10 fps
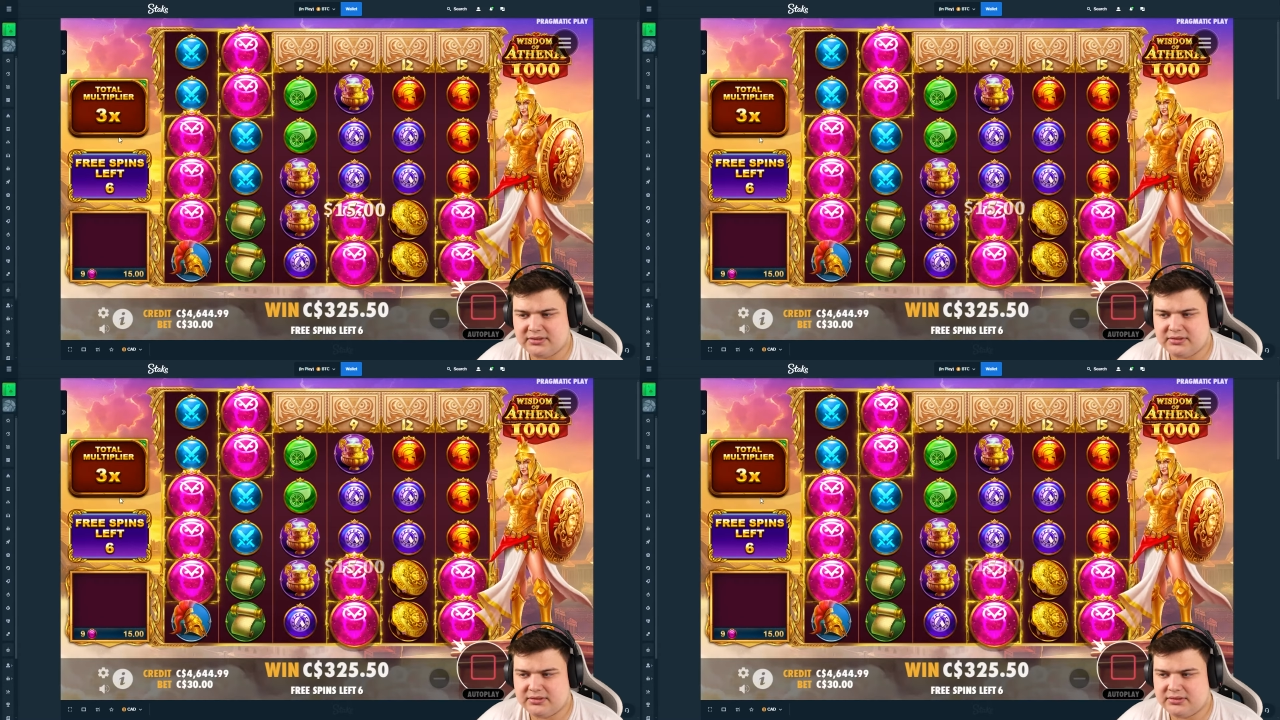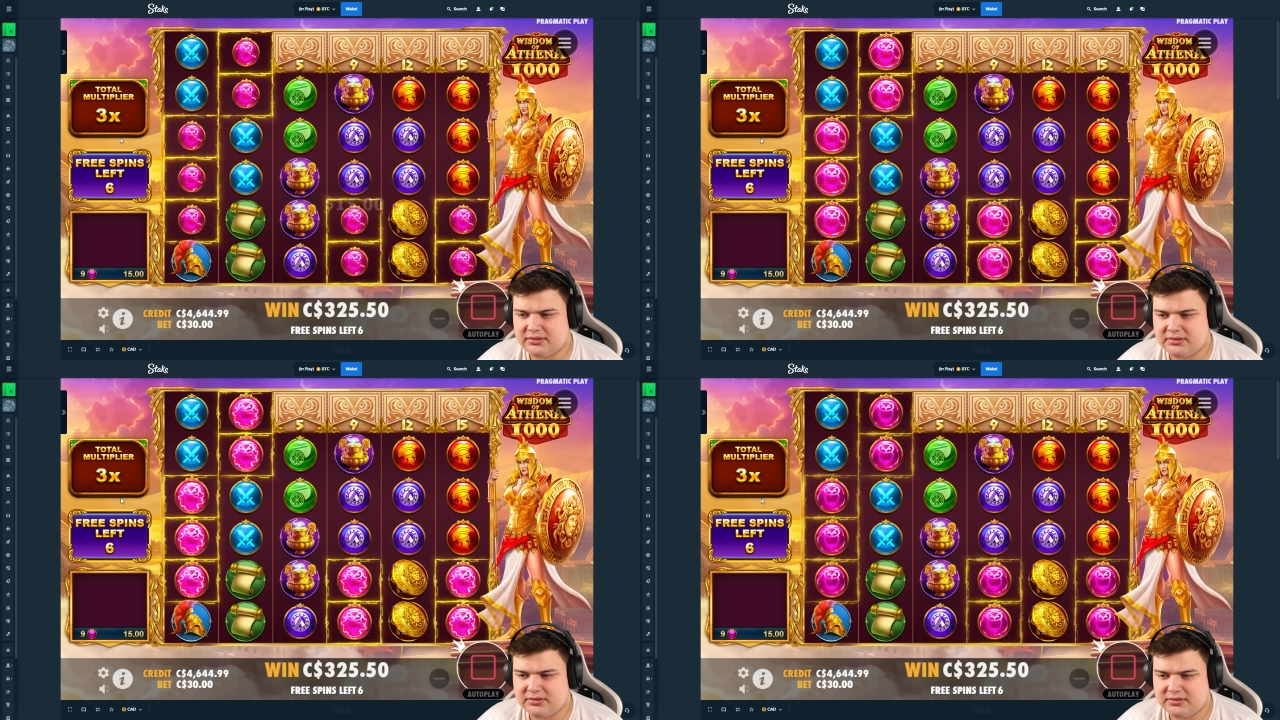
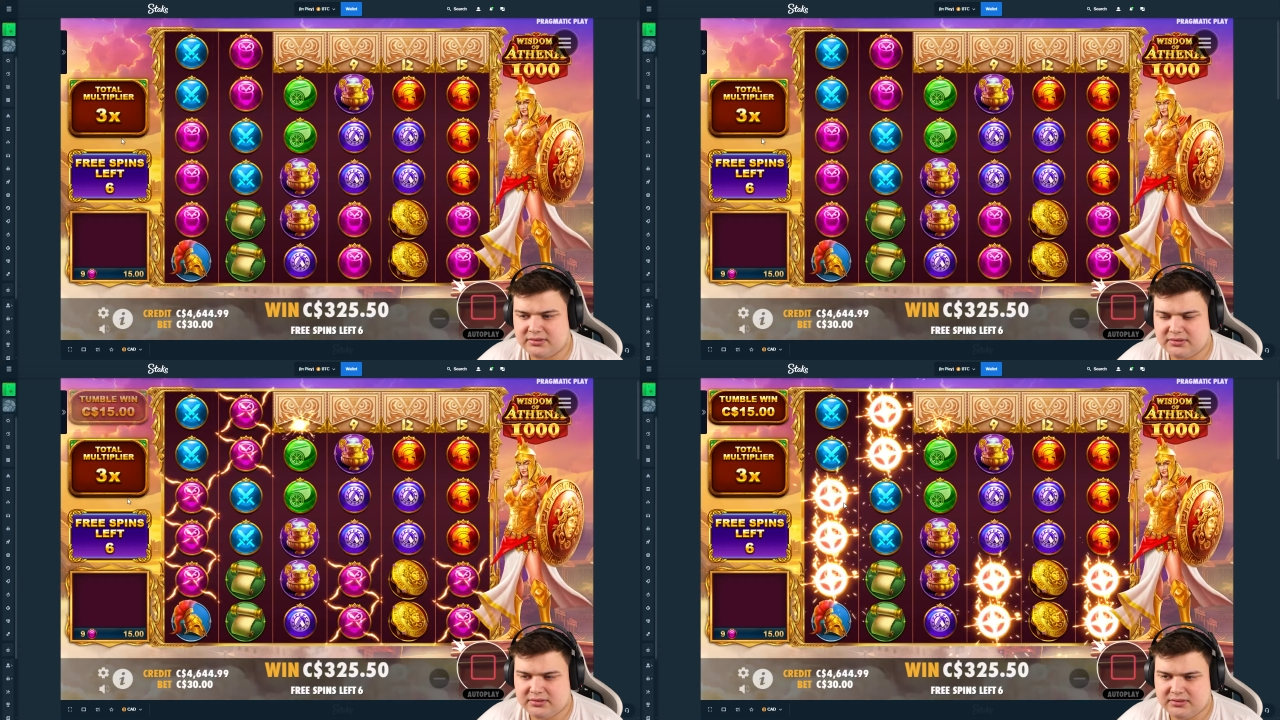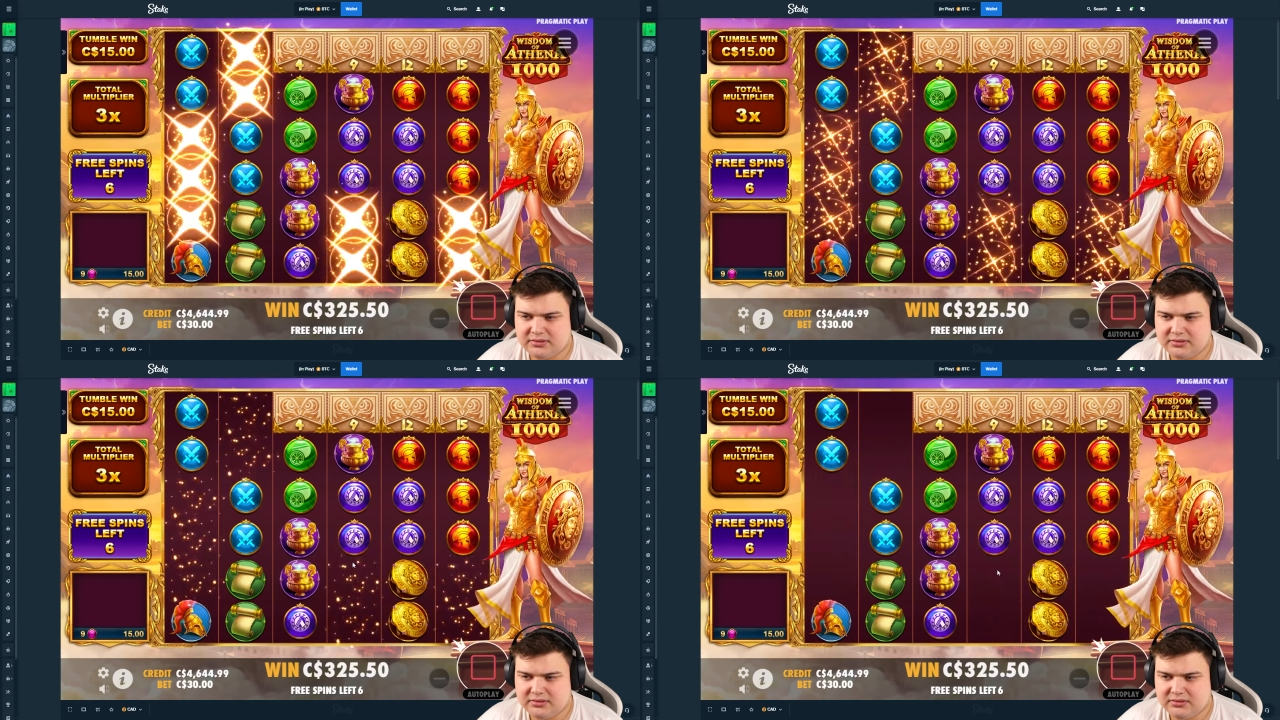
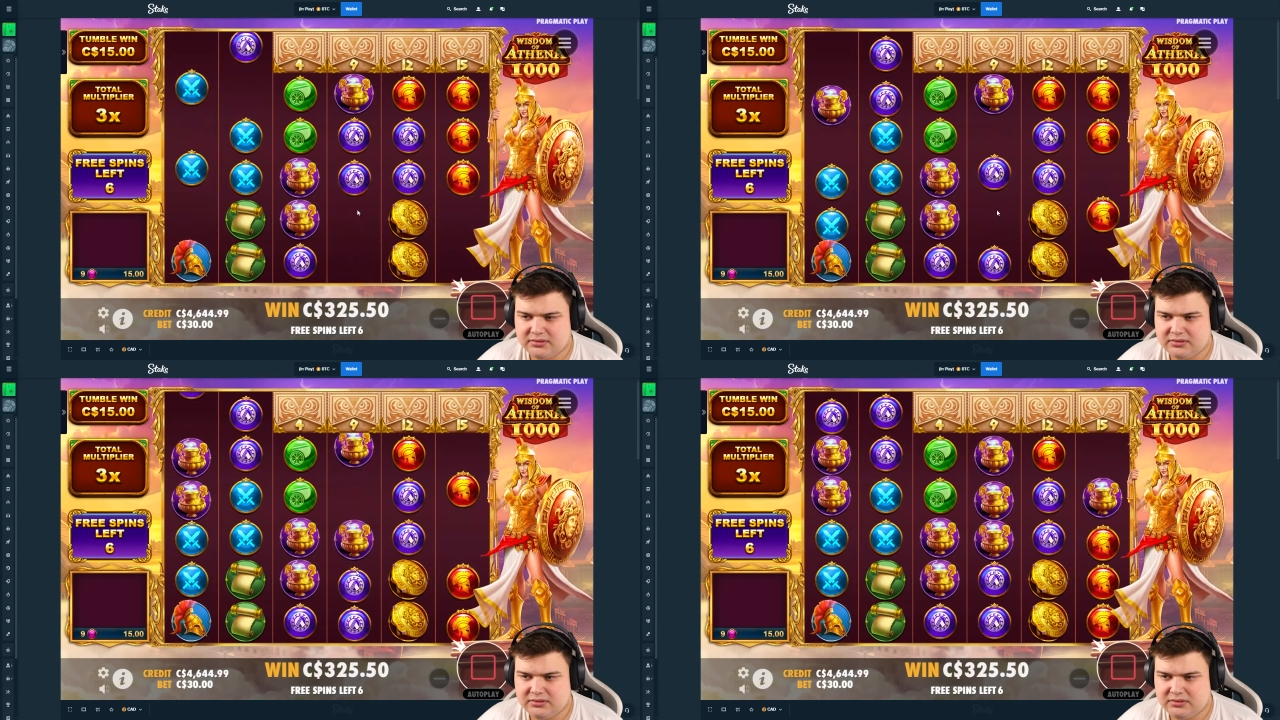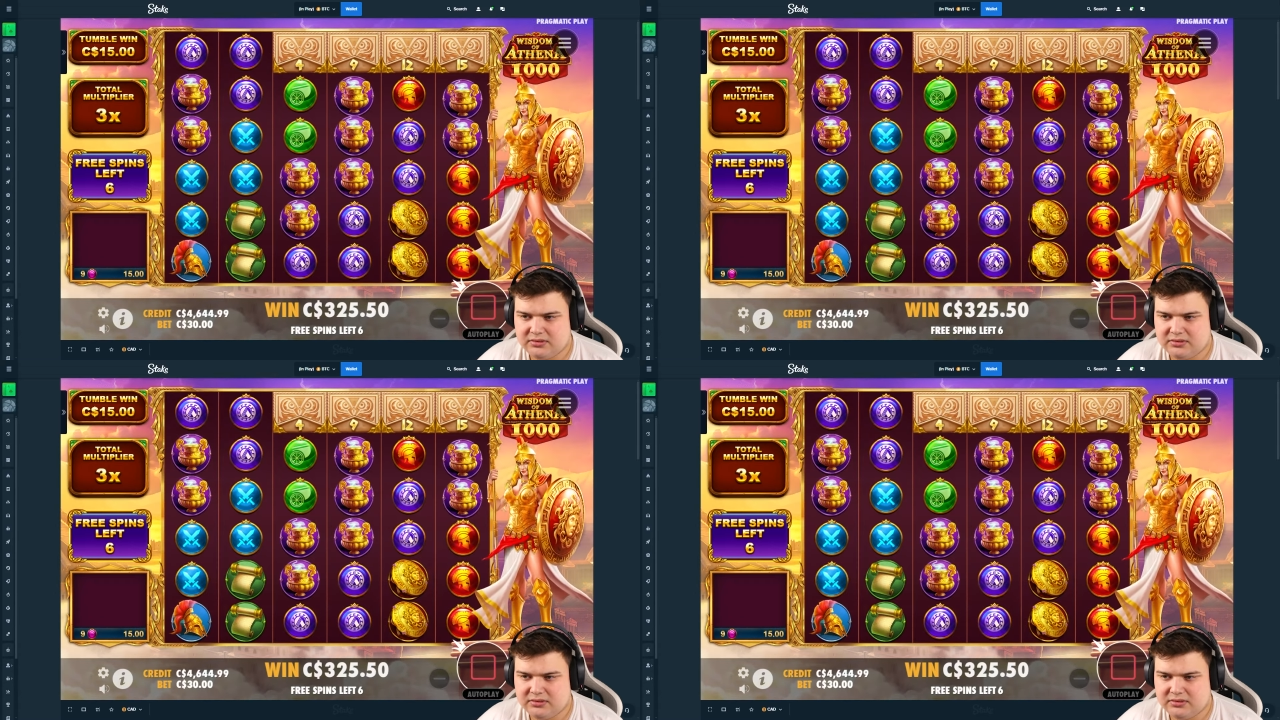No one is speaking in this clip.